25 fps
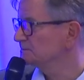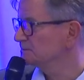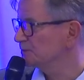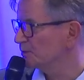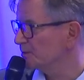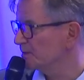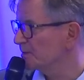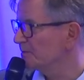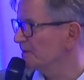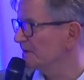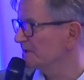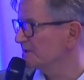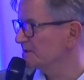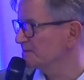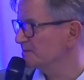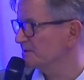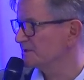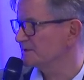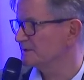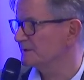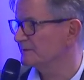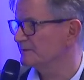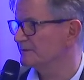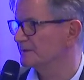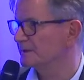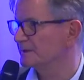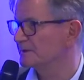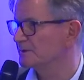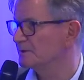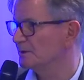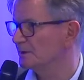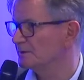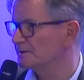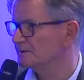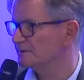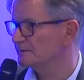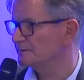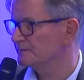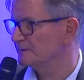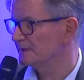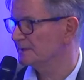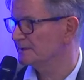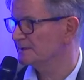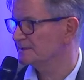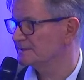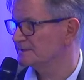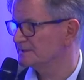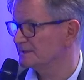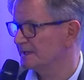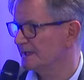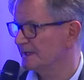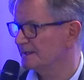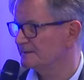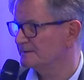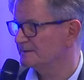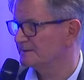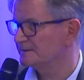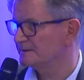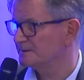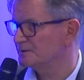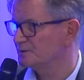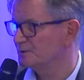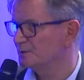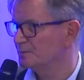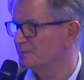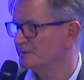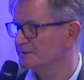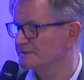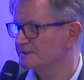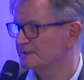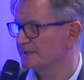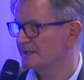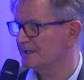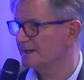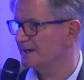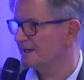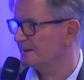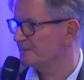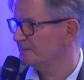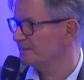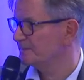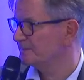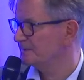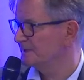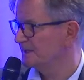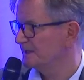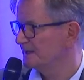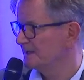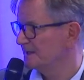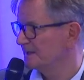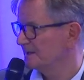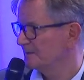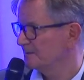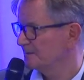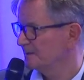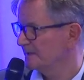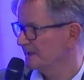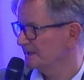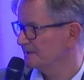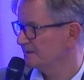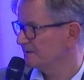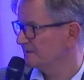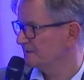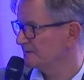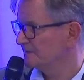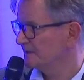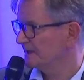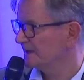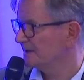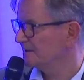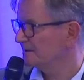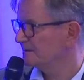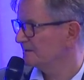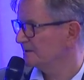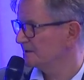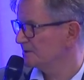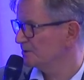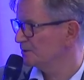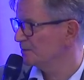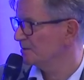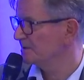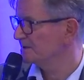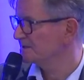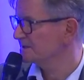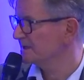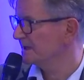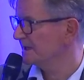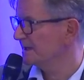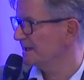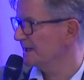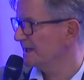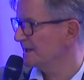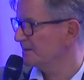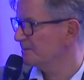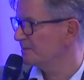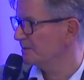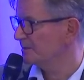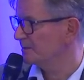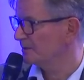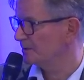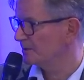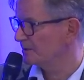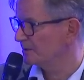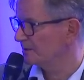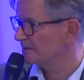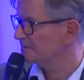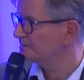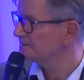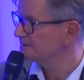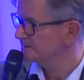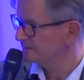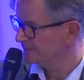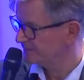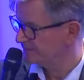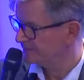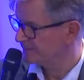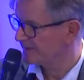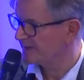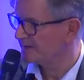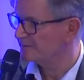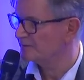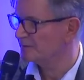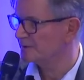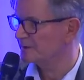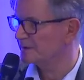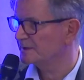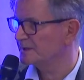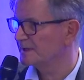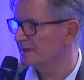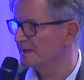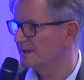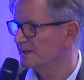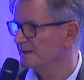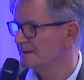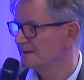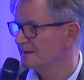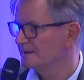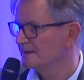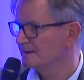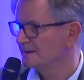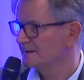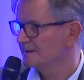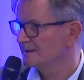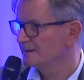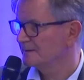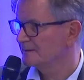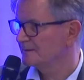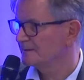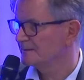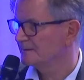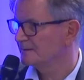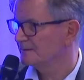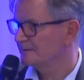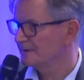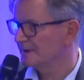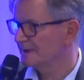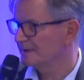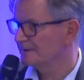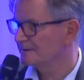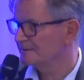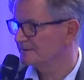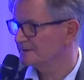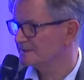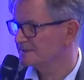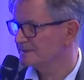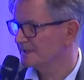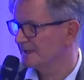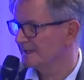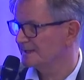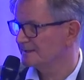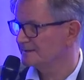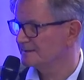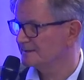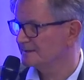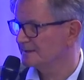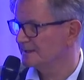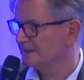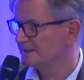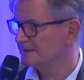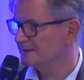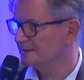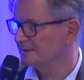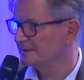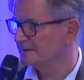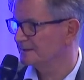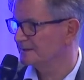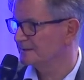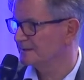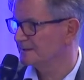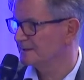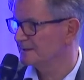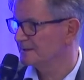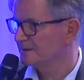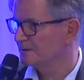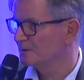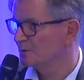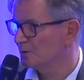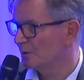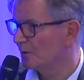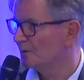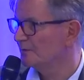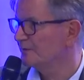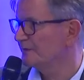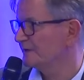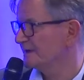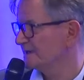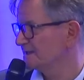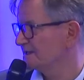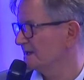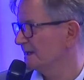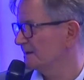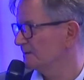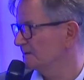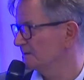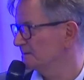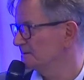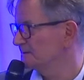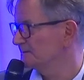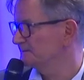To be very specific, not will it start renewable scale up, but will renewable scale up or the framework will result in a coal phase out.